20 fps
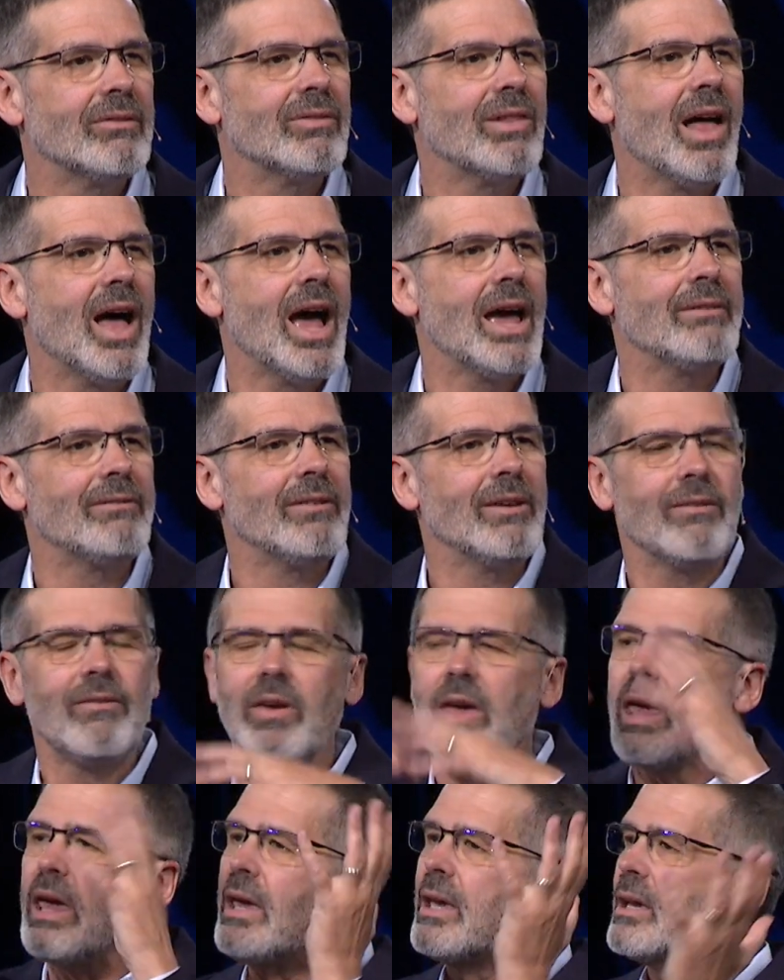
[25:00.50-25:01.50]
of life, if
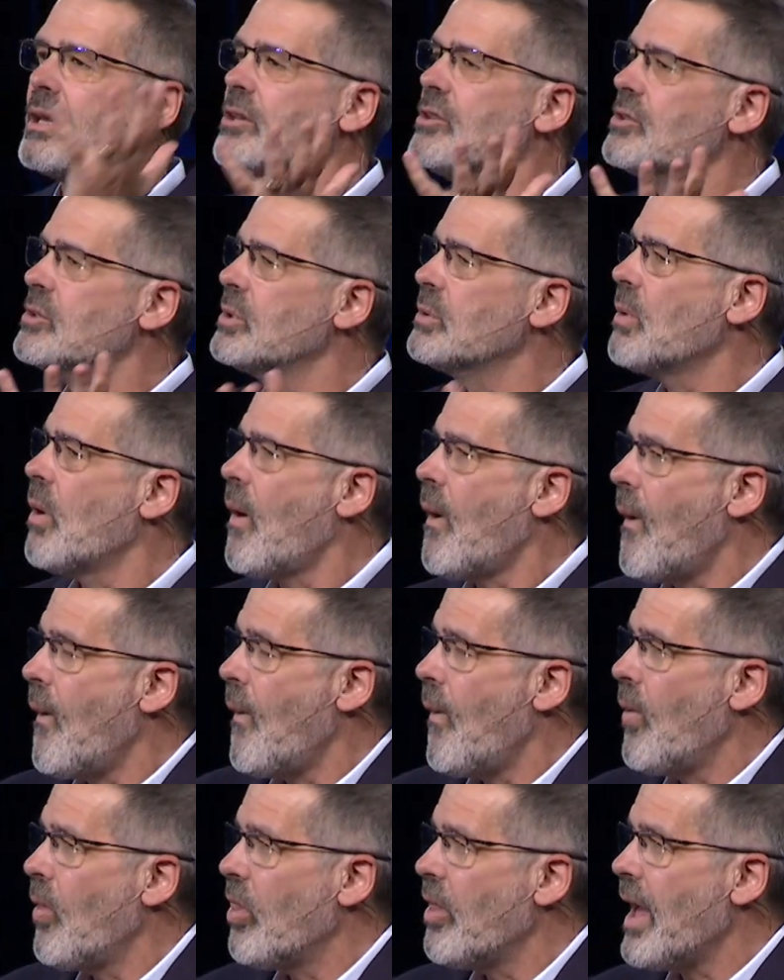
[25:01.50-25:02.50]
He can do
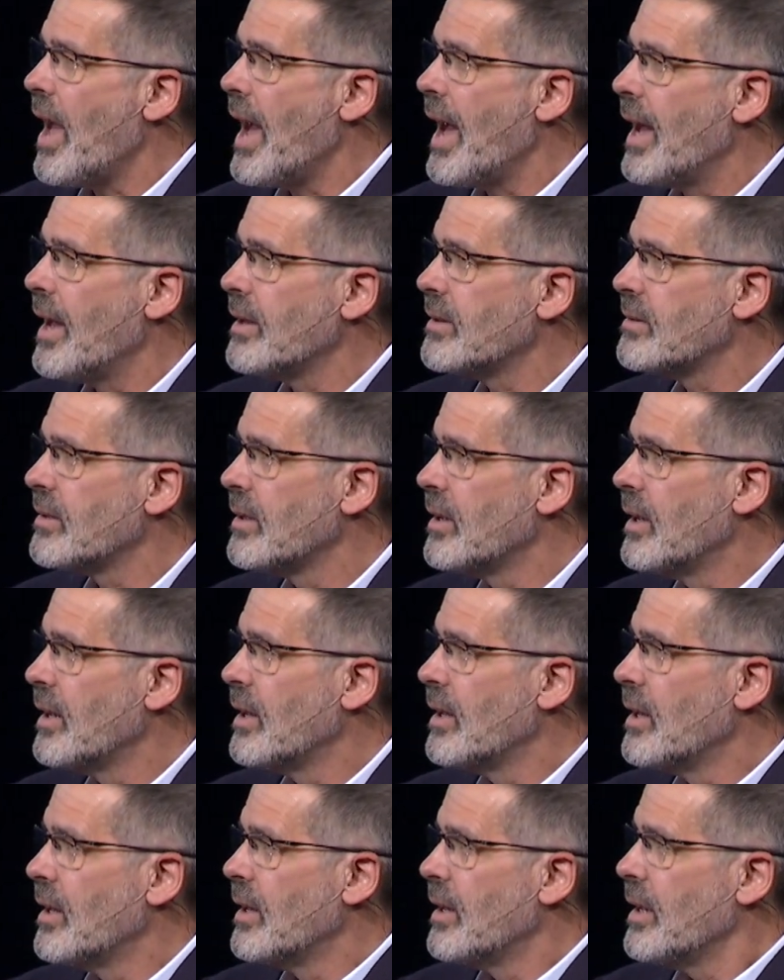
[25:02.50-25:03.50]
all that,
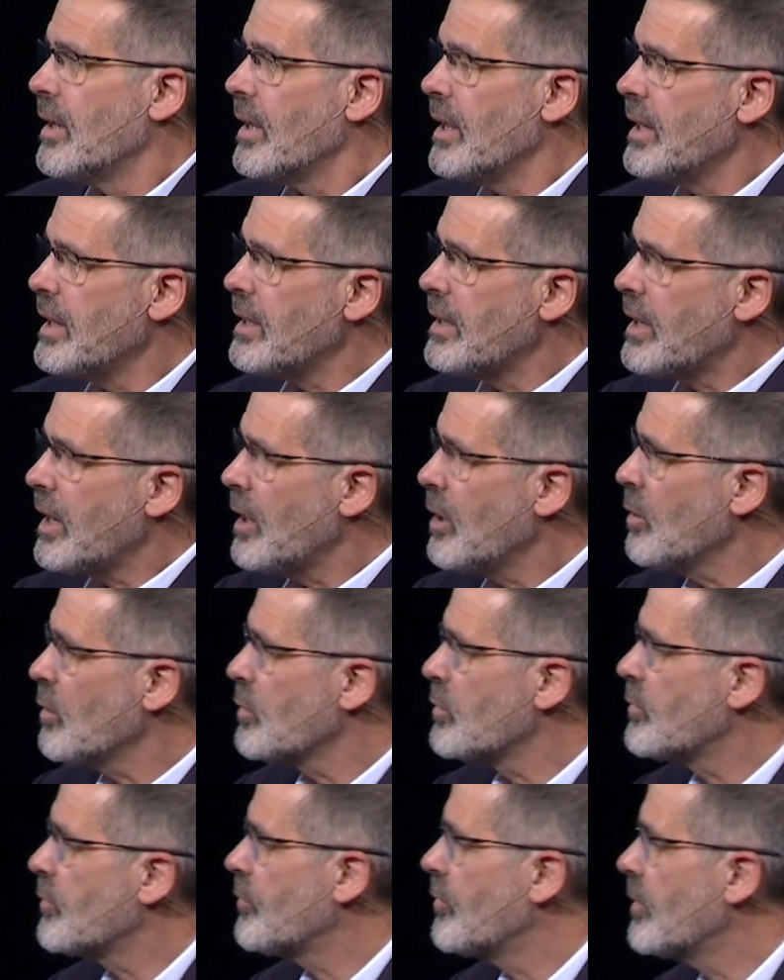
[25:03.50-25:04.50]
and he
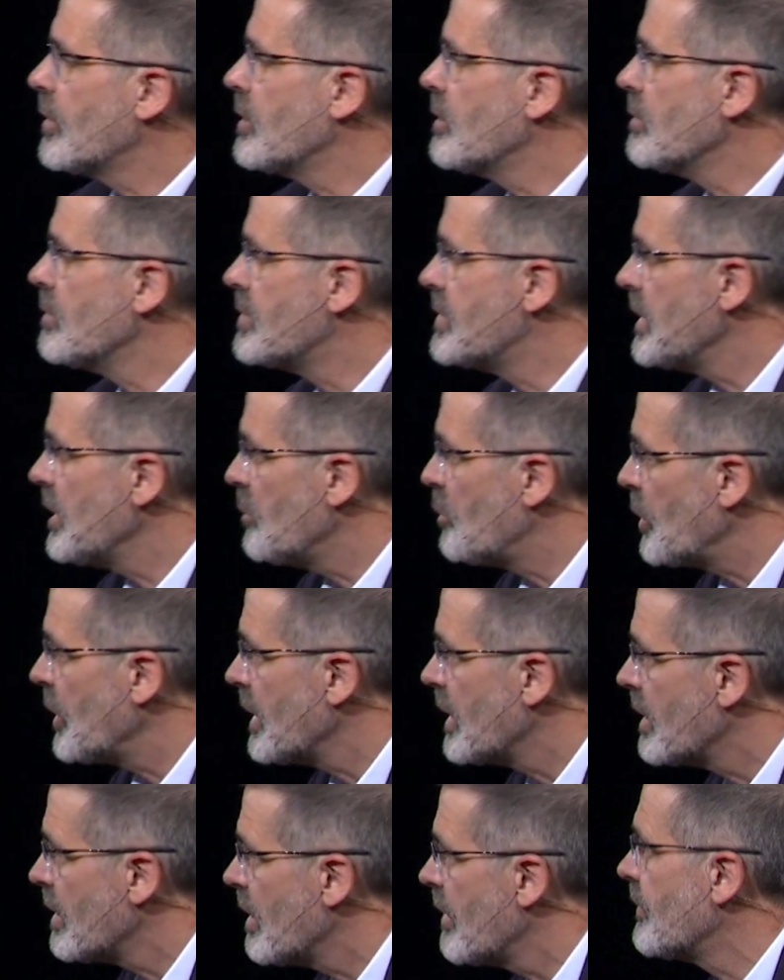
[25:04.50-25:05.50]
cares for you
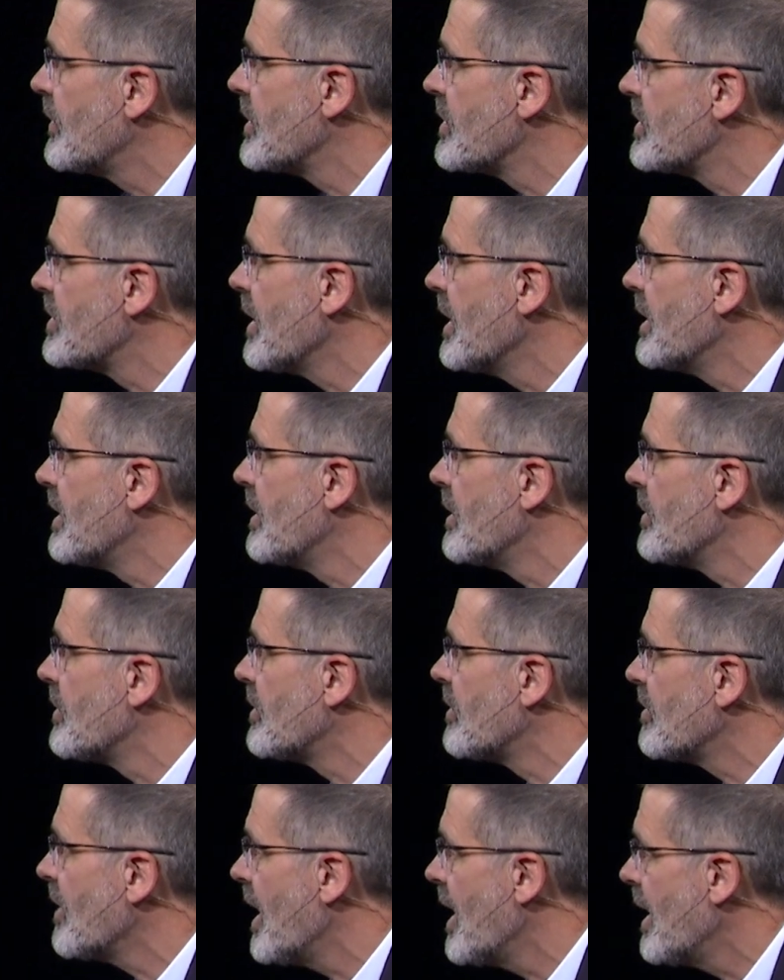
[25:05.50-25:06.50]
deeply enough to send his
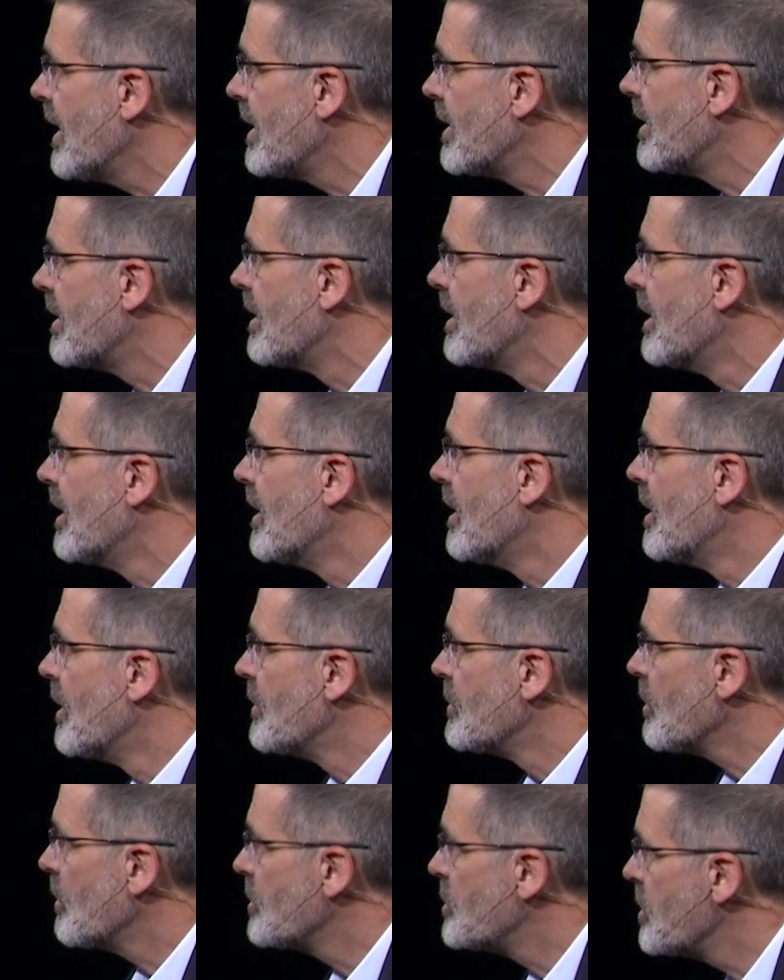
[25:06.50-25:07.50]
son,
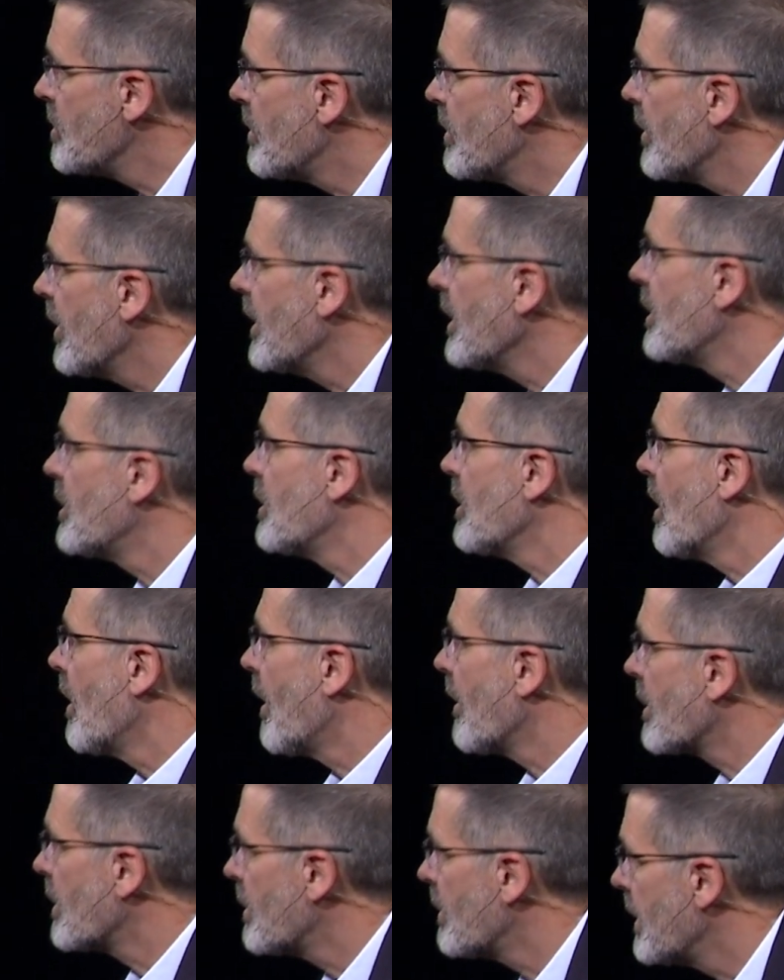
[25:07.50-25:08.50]
don't you think
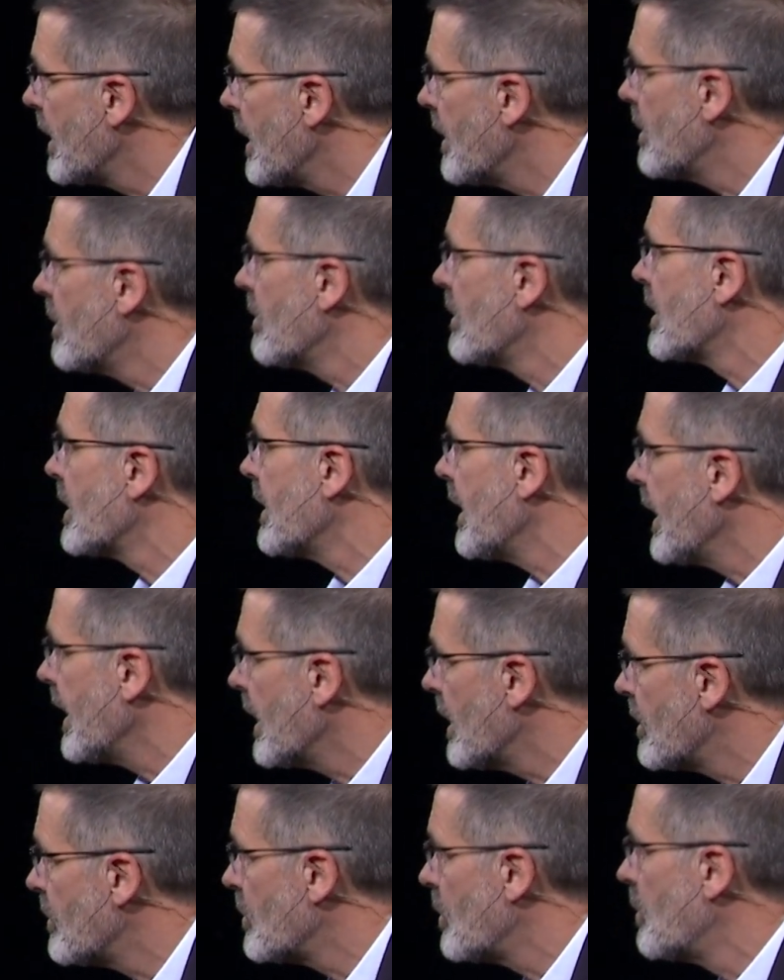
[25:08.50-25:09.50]
our Creator can
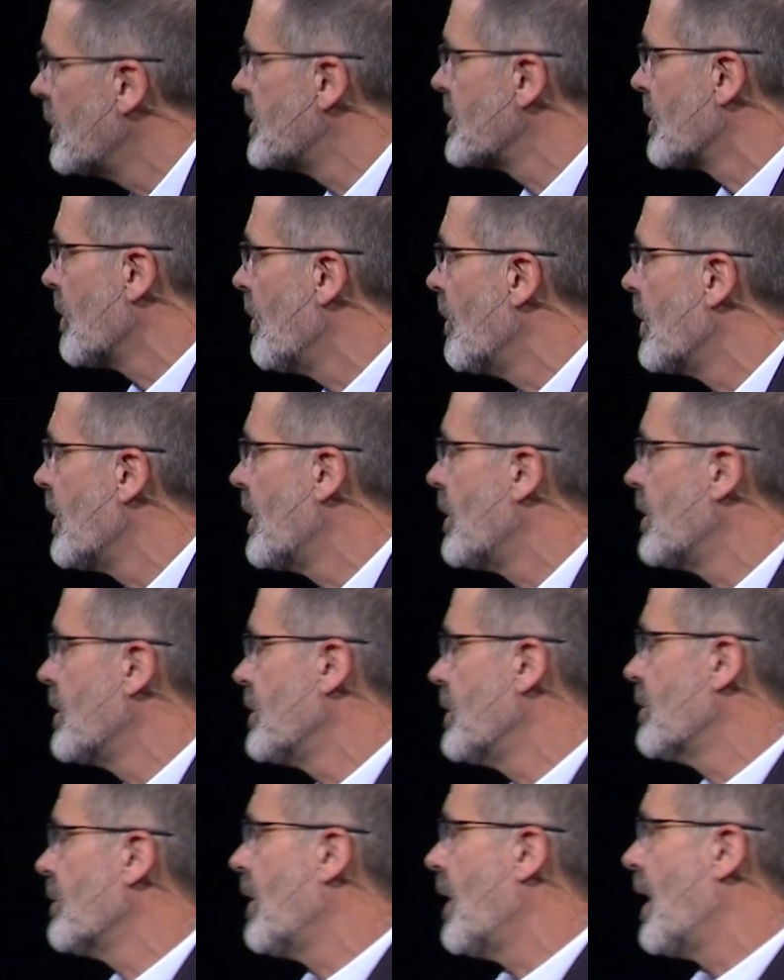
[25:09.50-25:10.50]
handle what's going on in
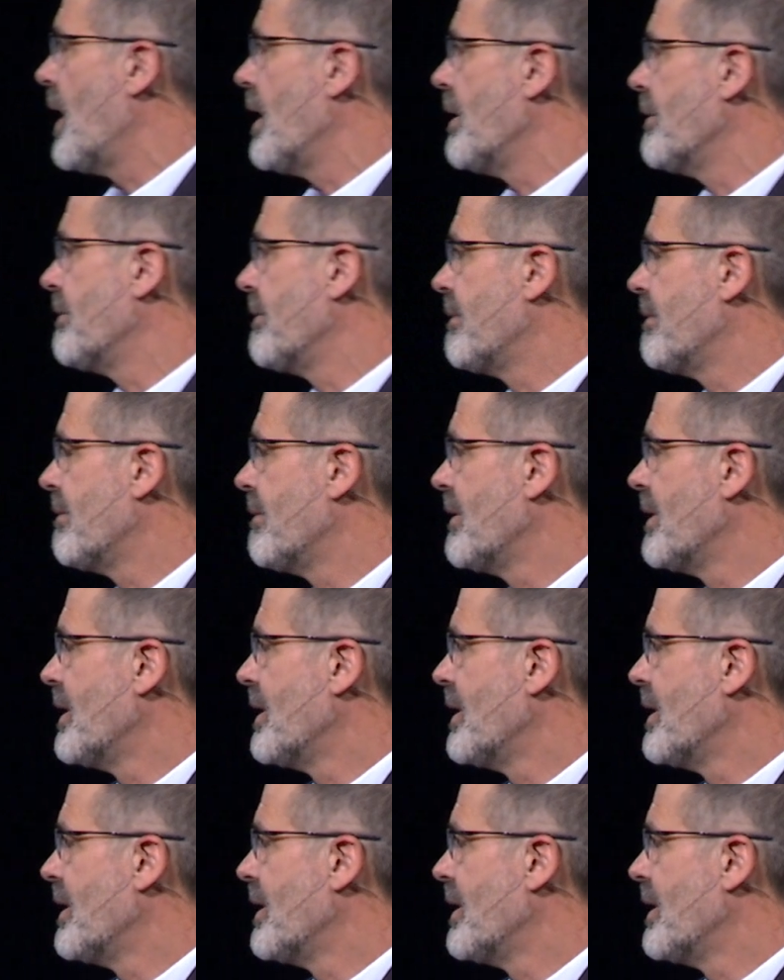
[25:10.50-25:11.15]
your life?